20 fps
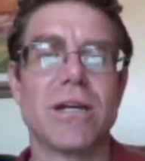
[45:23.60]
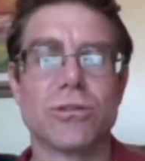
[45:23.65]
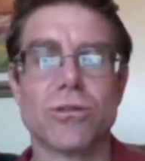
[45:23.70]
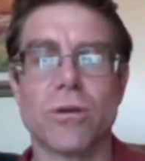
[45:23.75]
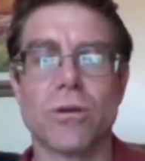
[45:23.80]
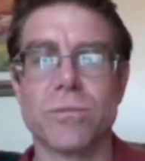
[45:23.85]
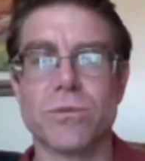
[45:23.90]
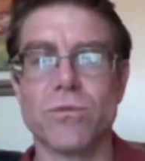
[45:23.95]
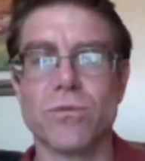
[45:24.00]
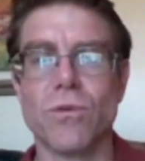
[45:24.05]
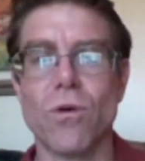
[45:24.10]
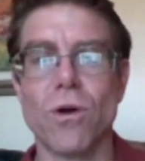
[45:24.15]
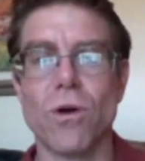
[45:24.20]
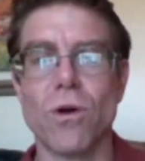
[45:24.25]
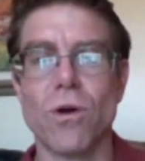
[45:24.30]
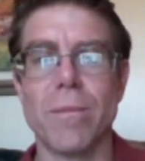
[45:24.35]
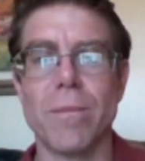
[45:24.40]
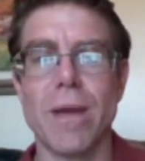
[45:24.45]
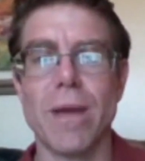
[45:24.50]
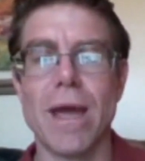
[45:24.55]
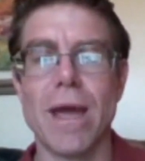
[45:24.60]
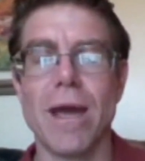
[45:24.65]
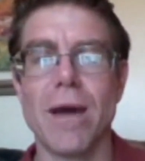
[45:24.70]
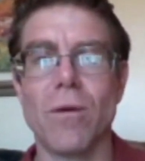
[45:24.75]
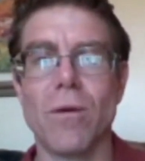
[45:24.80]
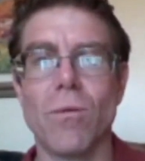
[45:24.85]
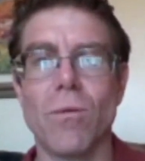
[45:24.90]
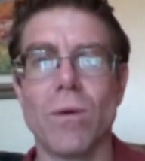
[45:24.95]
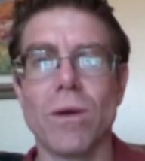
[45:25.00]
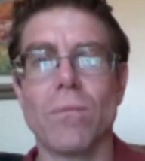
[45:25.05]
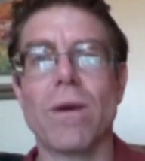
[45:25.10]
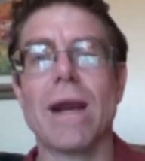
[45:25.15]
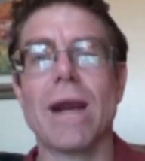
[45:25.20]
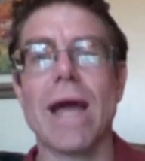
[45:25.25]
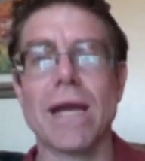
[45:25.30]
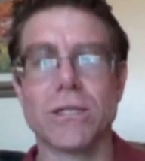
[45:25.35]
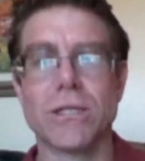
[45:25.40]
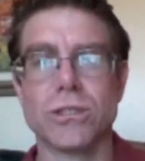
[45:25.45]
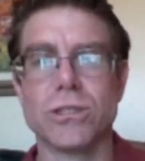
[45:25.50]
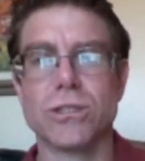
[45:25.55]
form, and what actions
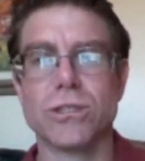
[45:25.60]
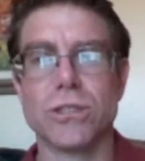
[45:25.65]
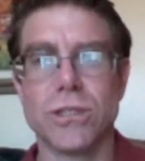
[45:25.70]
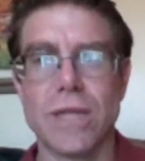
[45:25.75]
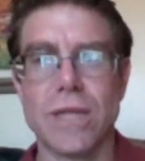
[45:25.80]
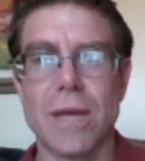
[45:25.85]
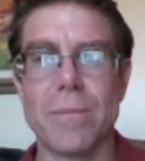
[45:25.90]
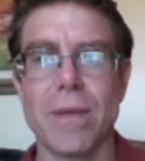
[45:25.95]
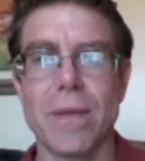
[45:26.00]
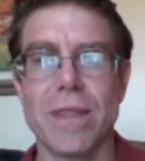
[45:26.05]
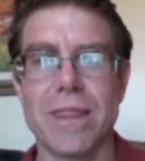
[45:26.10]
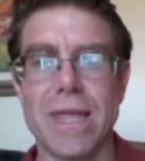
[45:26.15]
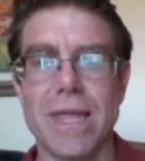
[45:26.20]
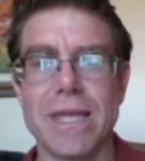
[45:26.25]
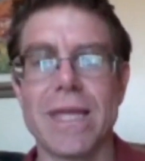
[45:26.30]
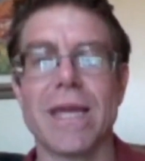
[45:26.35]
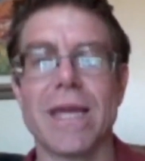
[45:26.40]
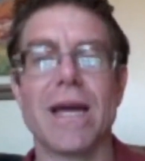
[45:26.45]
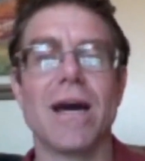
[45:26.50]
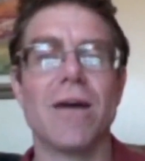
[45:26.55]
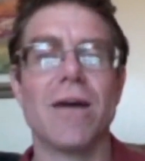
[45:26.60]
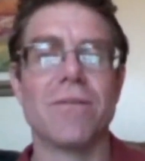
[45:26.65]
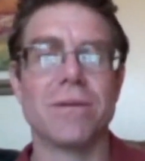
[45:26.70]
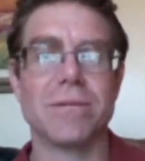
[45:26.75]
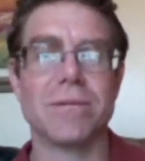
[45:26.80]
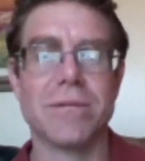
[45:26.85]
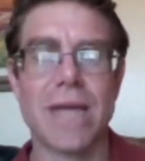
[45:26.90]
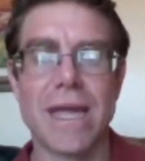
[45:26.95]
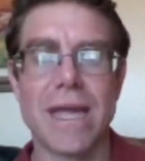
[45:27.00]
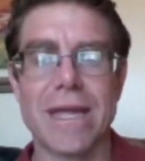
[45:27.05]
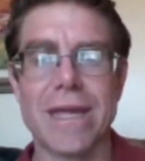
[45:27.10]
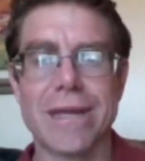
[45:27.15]
should they be thinking of and taking?